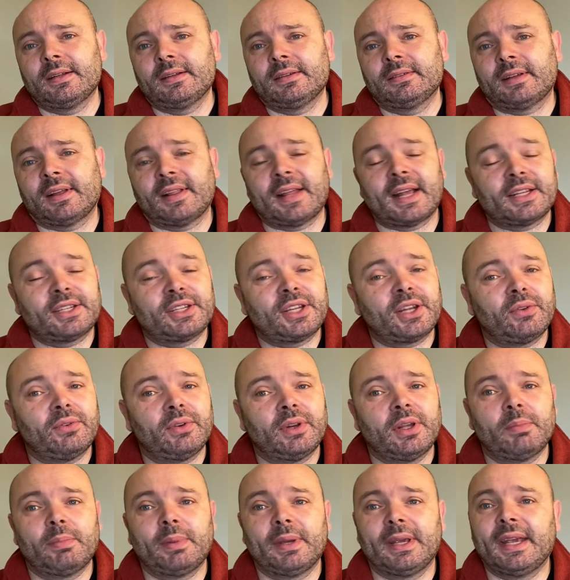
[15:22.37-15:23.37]
Now that's
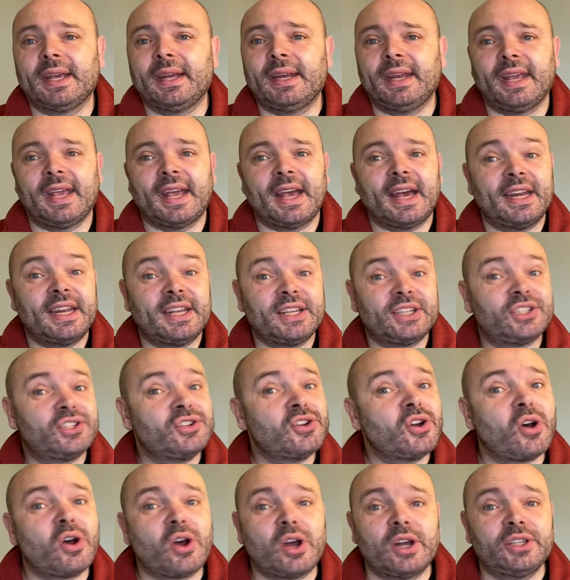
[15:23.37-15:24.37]
only a beginning, and it's
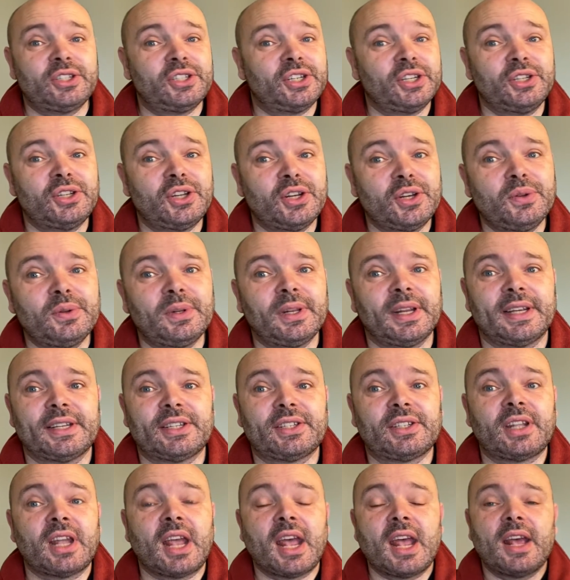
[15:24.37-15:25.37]
not a to-do list.